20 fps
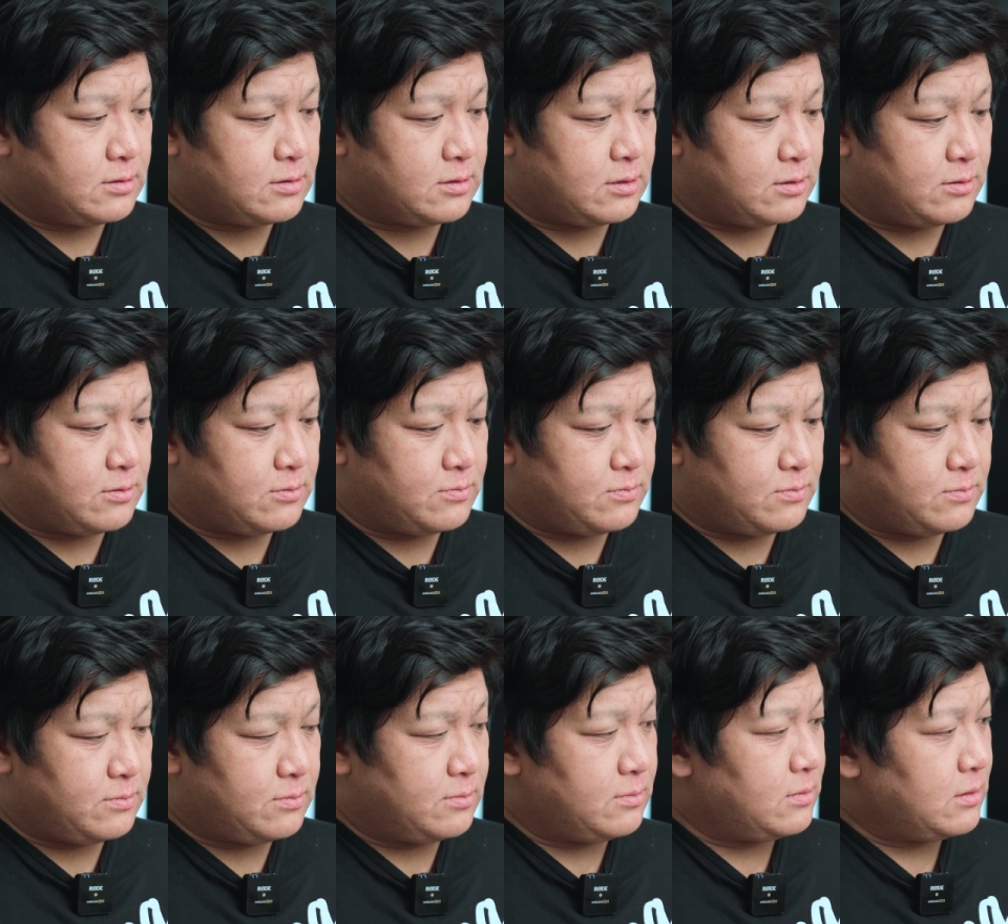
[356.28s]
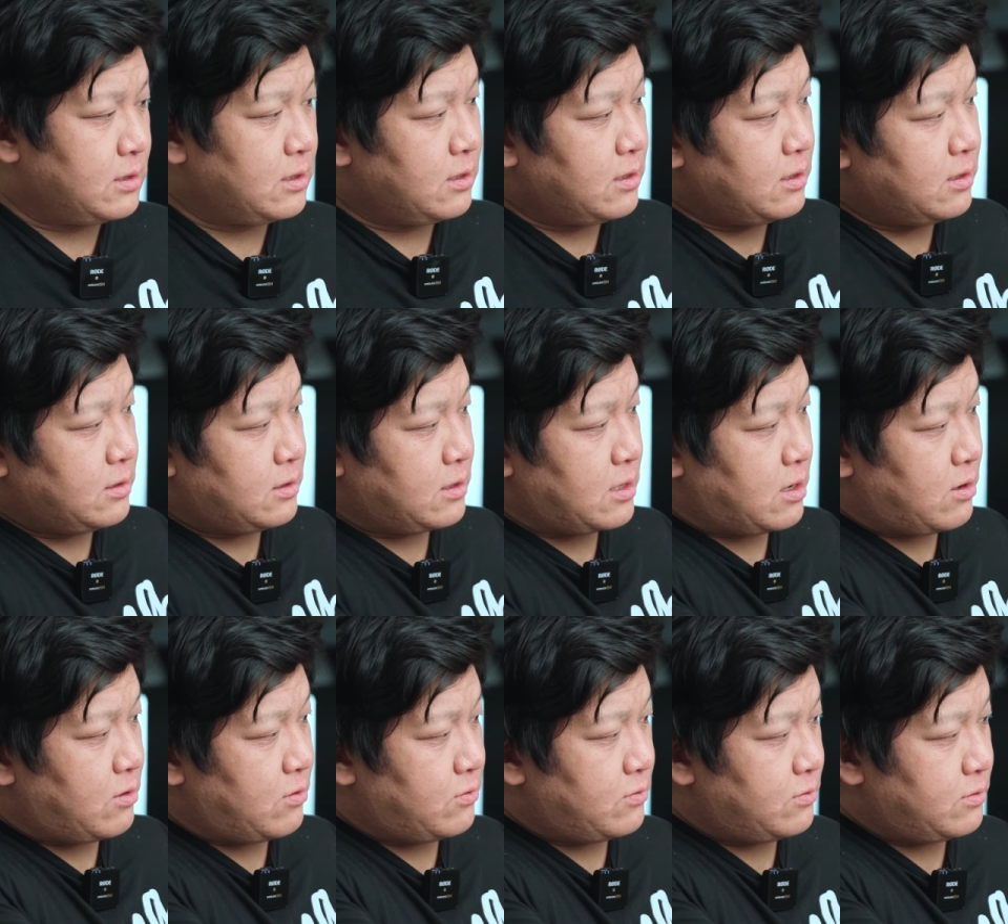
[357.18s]
So
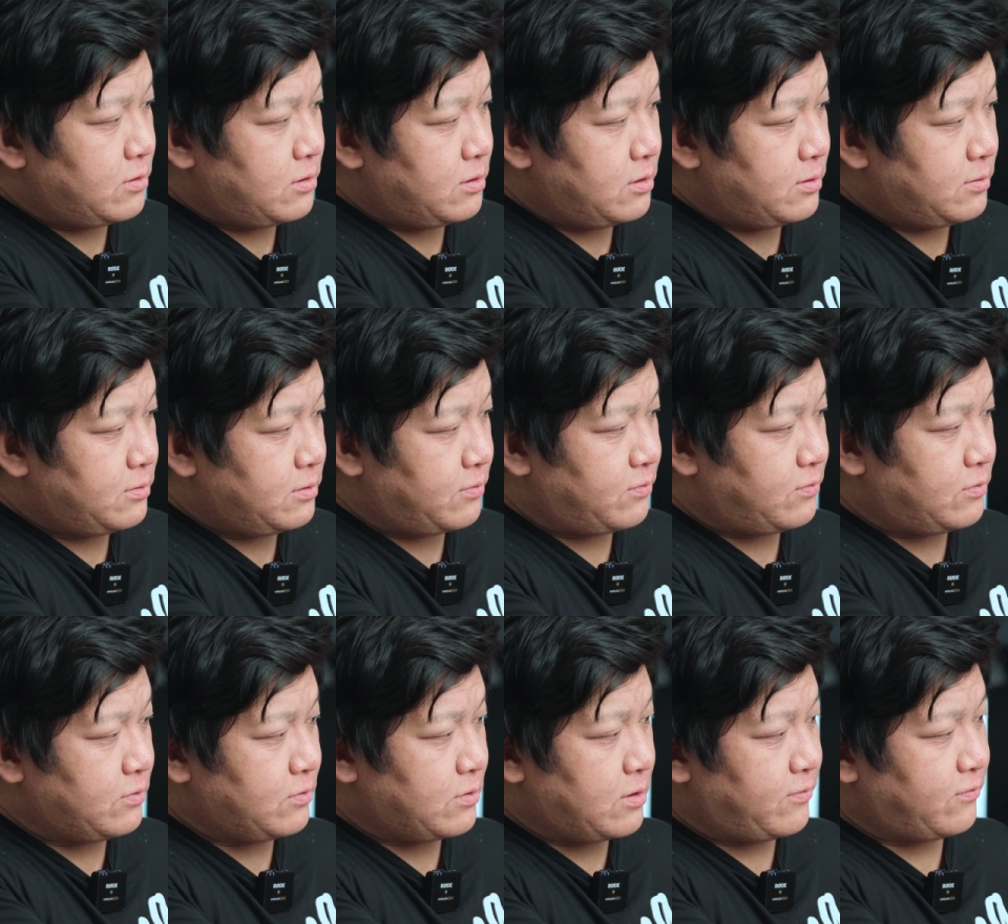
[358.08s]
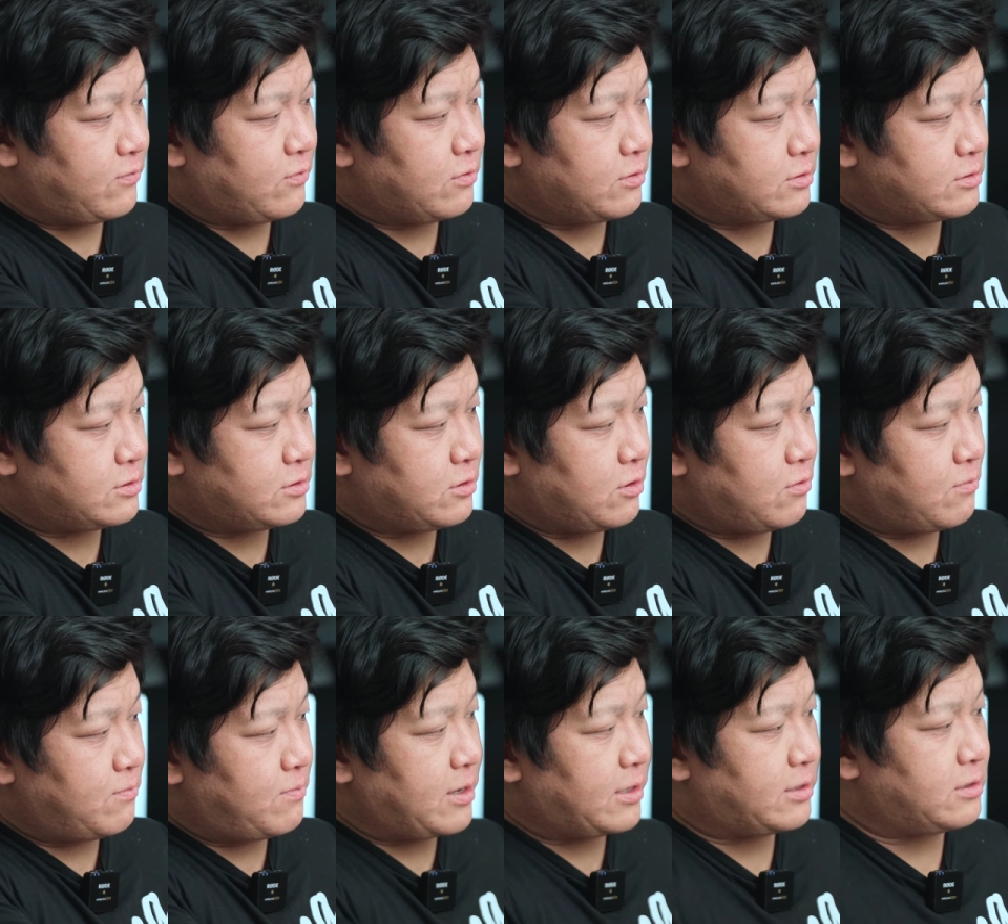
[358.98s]
now I have to, of course, go
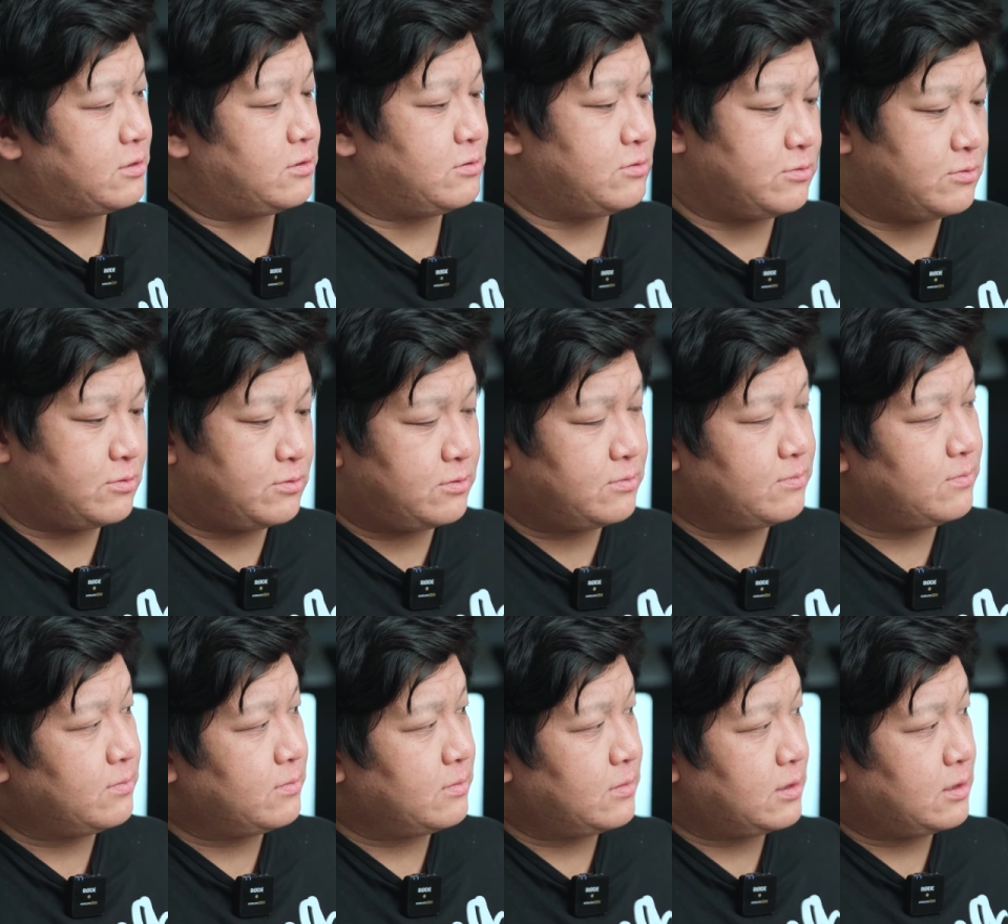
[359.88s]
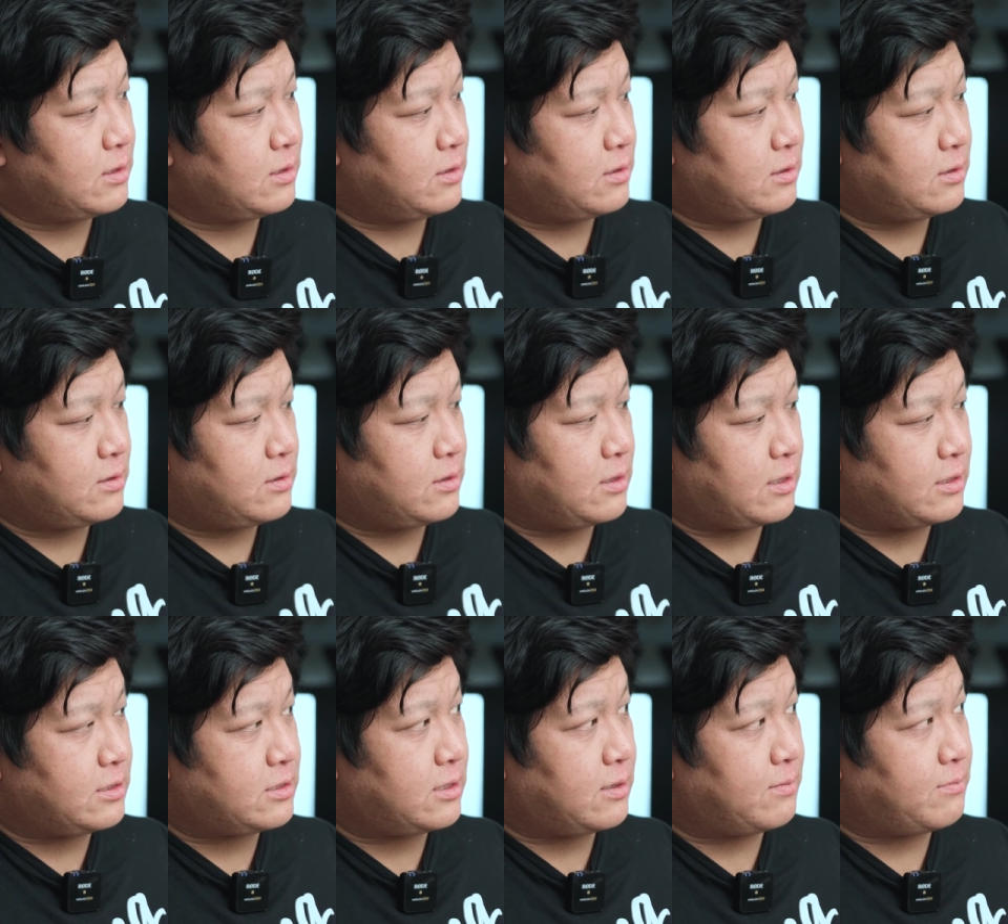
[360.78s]
back to the
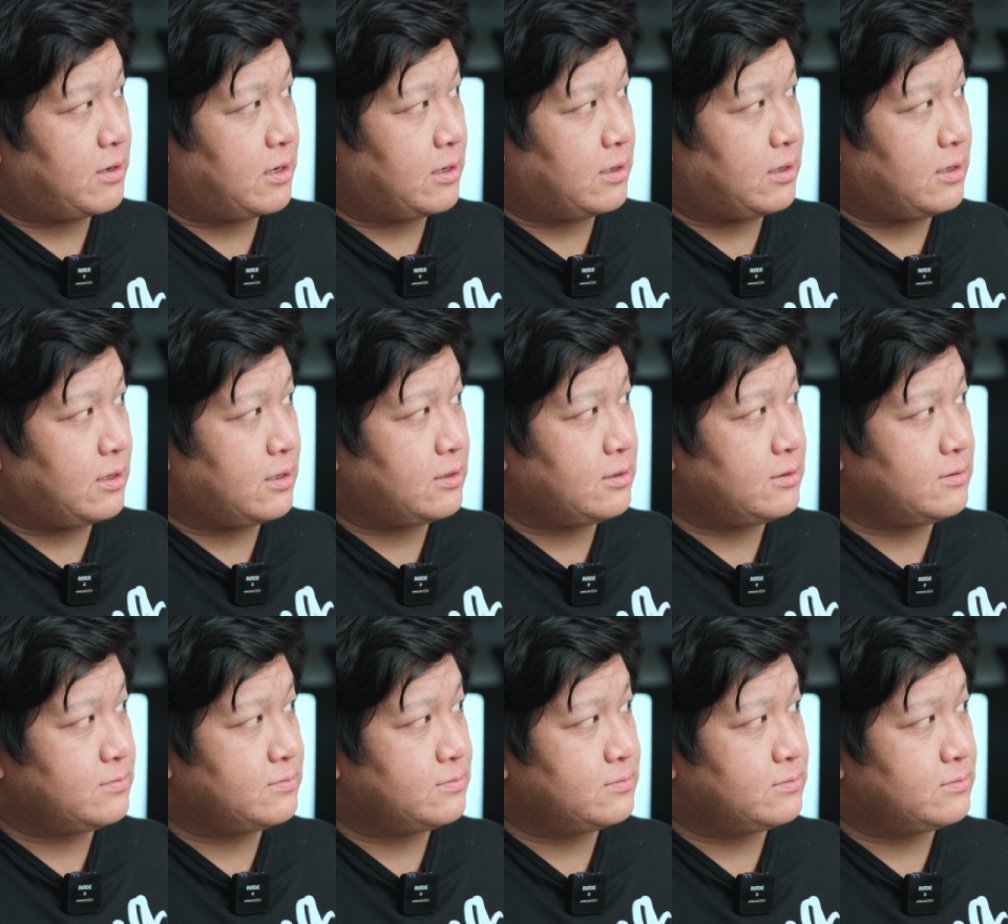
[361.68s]
HDMI here.